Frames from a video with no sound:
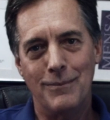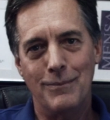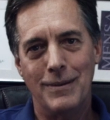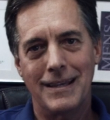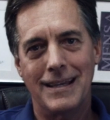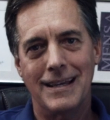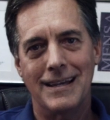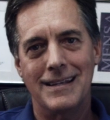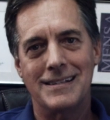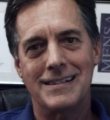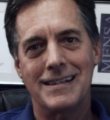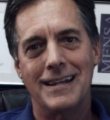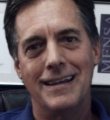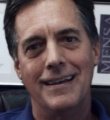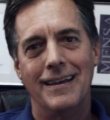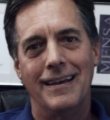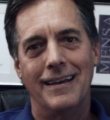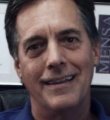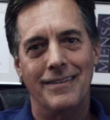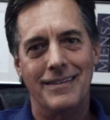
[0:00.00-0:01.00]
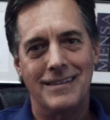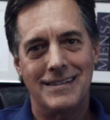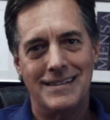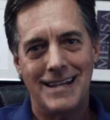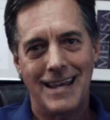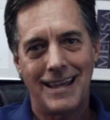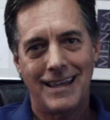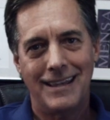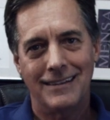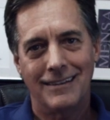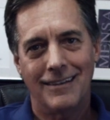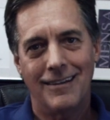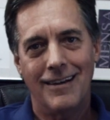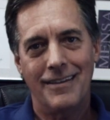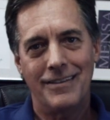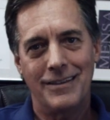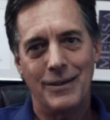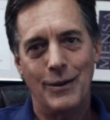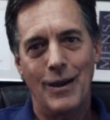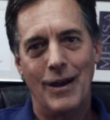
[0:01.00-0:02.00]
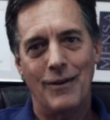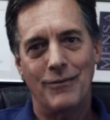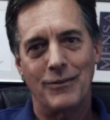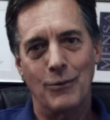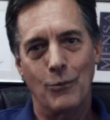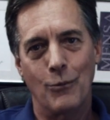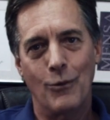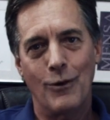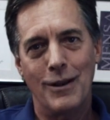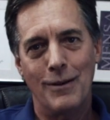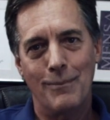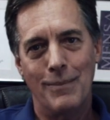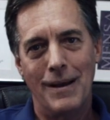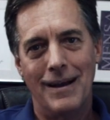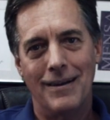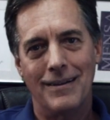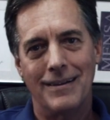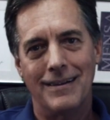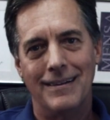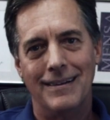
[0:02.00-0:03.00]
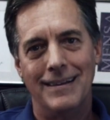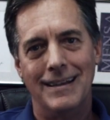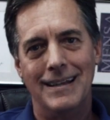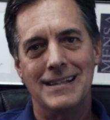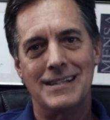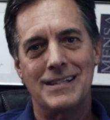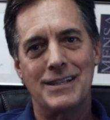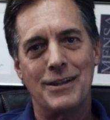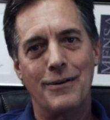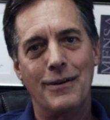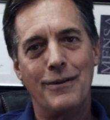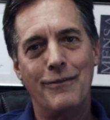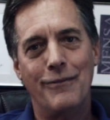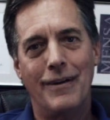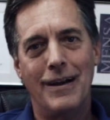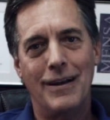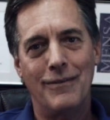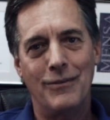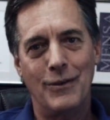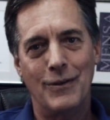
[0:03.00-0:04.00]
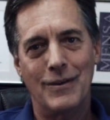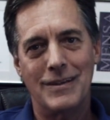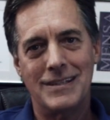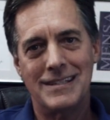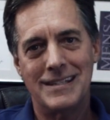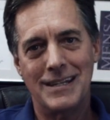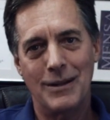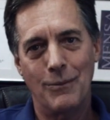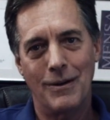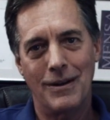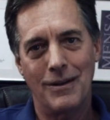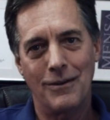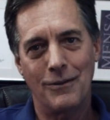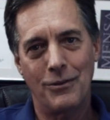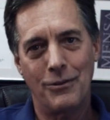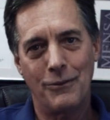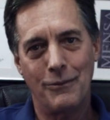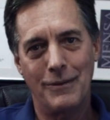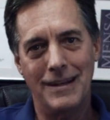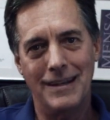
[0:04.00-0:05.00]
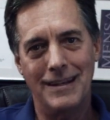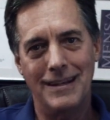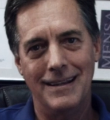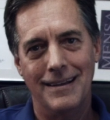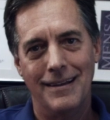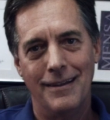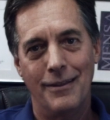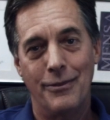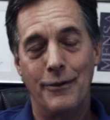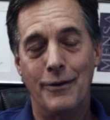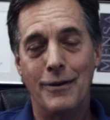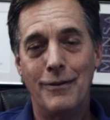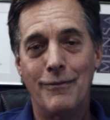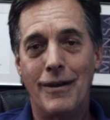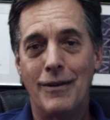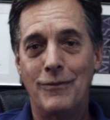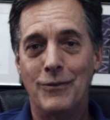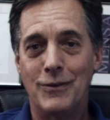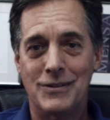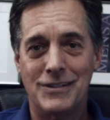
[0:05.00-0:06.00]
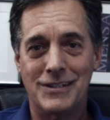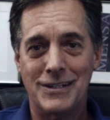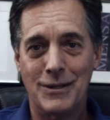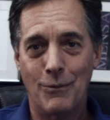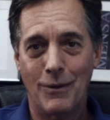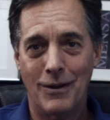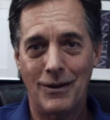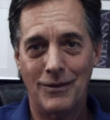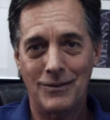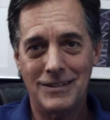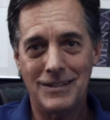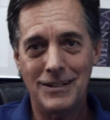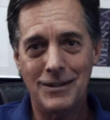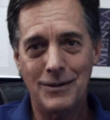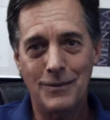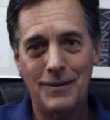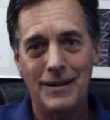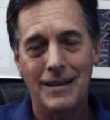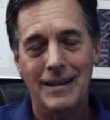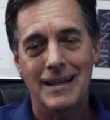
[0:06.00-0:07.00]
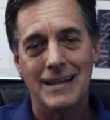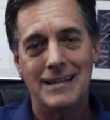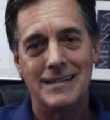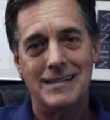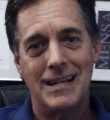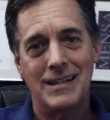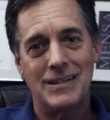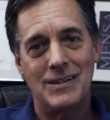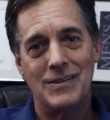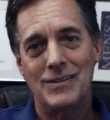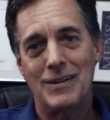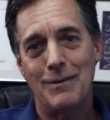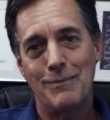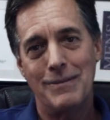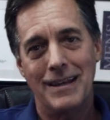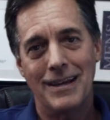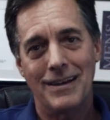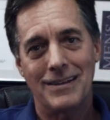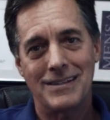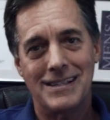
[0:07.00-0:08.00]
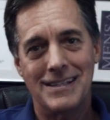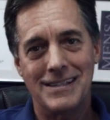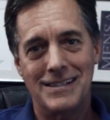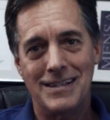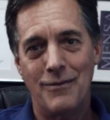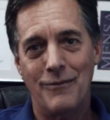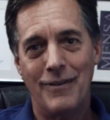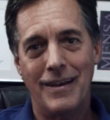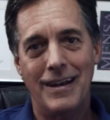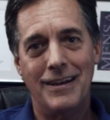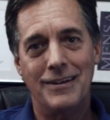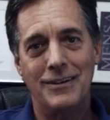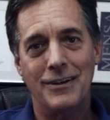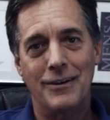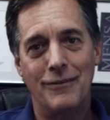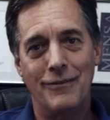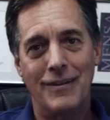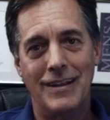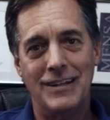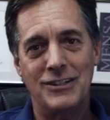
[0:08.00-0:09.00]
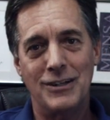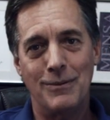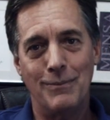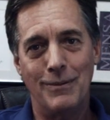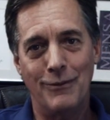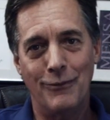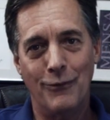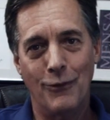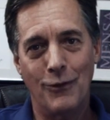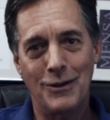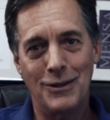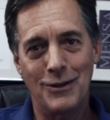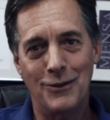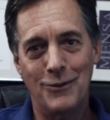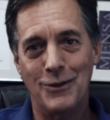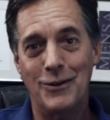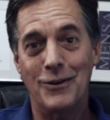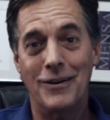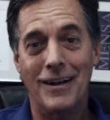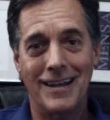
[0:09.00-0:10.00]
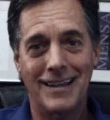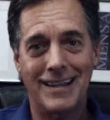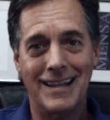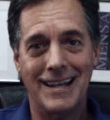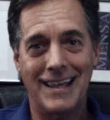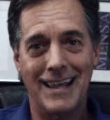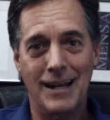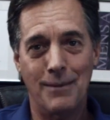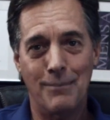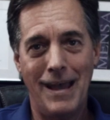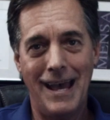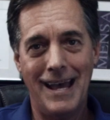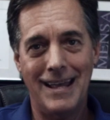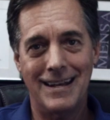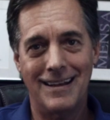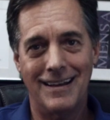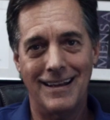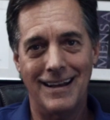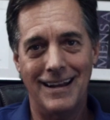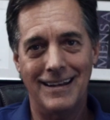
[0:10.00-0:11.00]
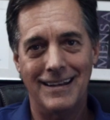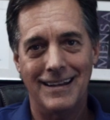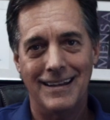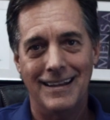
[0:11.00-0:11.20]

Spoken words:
because the second law that you have to worry about is 35 U.S.C. 103. 35 U.S.C. 102 says if somebody else has invented your invention before you, you're not going to get a patent on